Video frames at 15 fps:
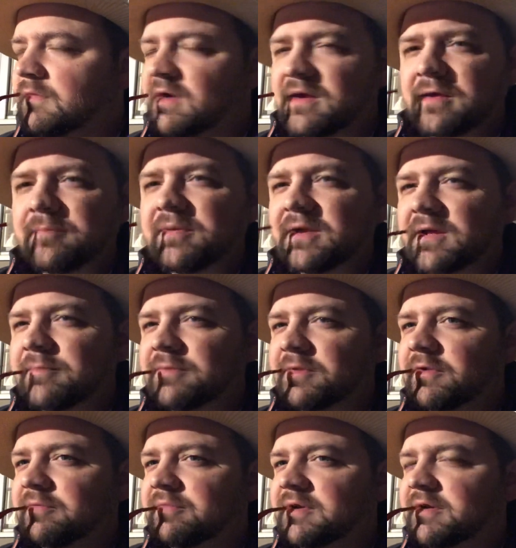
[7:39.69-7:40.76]
I can pick up a
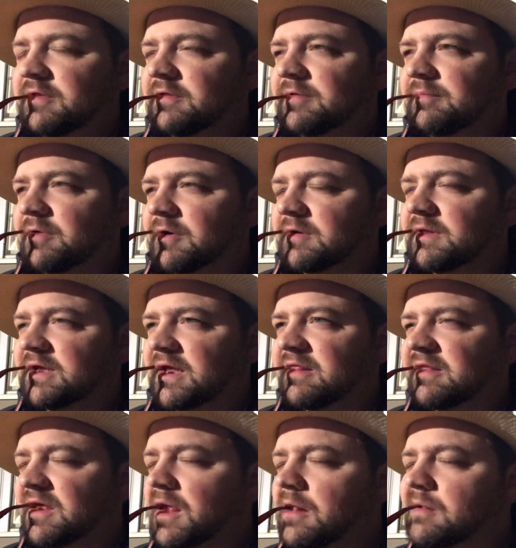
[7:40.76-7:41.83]
little bit of the burley, I
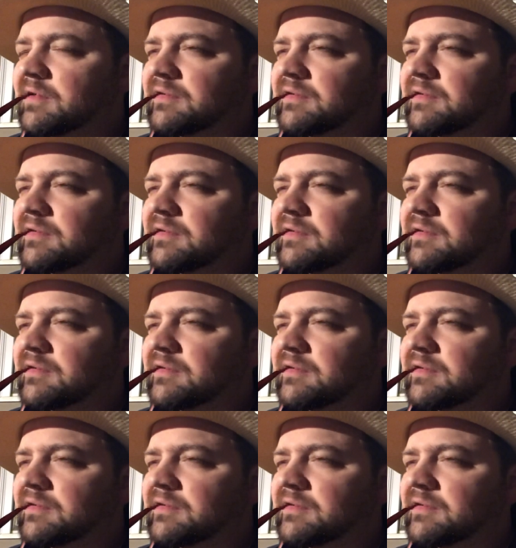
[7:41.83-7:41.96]
think.